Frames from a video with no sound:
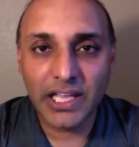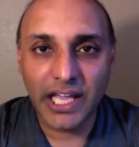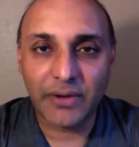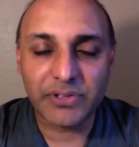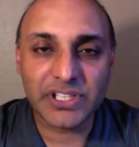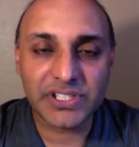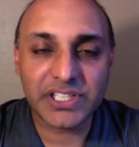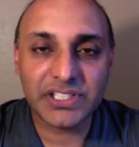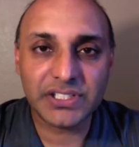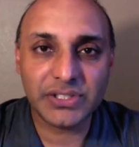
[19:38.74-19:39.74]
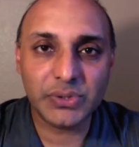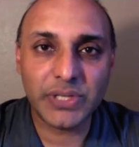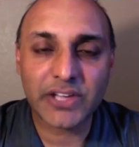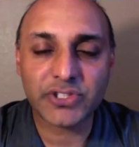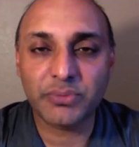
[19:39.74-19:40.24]
I was listening to
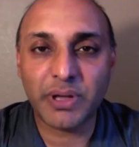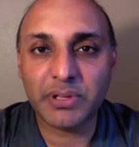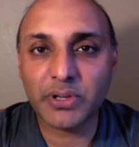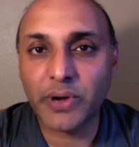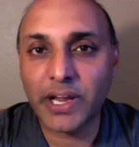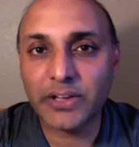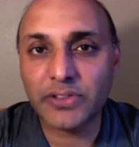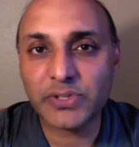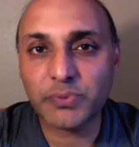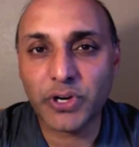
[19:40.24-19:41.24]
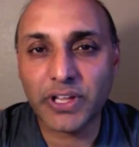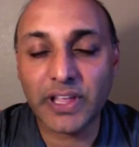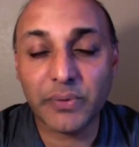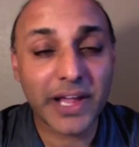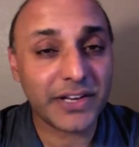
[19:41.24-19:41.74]
National Public Radio this morning, and they
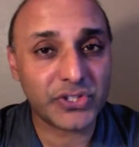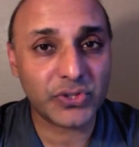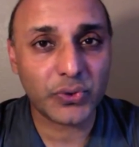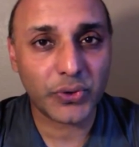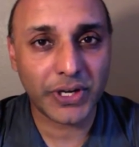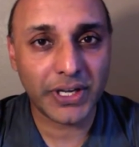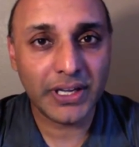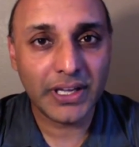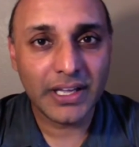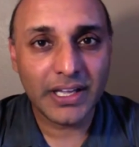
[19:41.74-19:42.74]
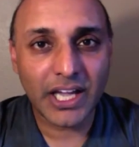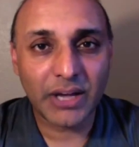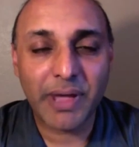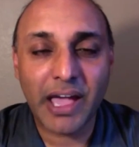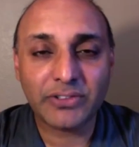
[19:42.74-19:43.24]
ran a story
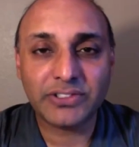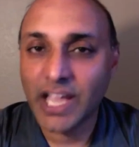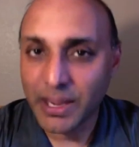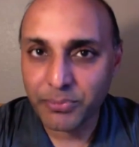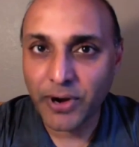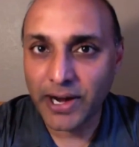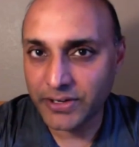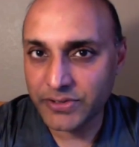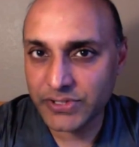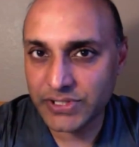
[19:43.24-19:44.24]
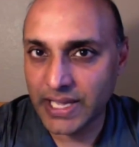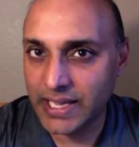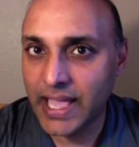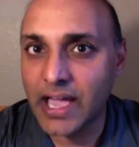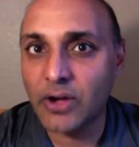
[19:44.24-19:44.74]
about typewriters and
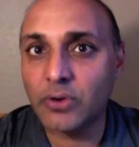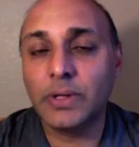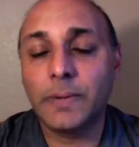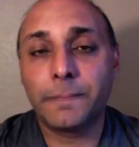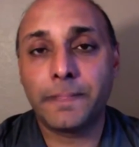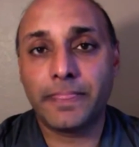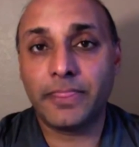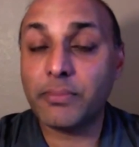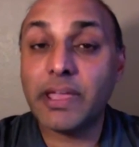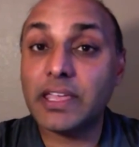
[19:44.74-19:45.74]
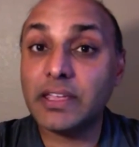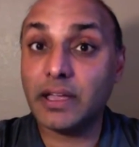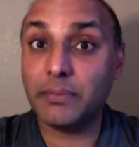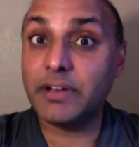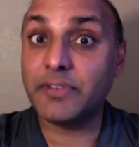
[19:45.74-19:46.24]
how they're making
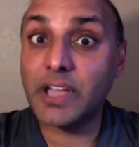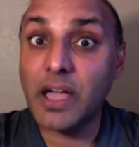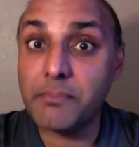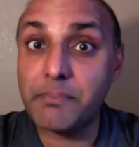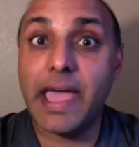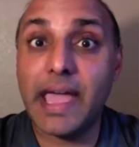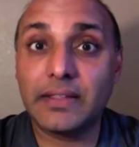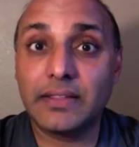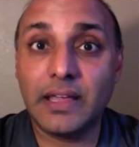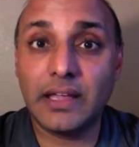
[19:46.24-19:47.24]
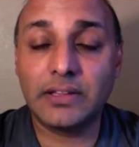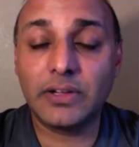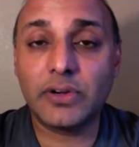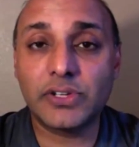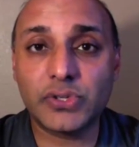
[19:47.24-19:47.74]
a bit of a comeback, that
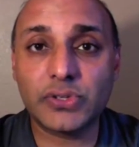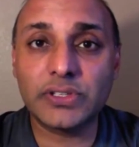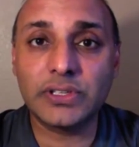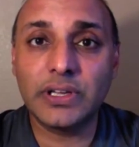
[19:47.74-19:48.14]
there are certain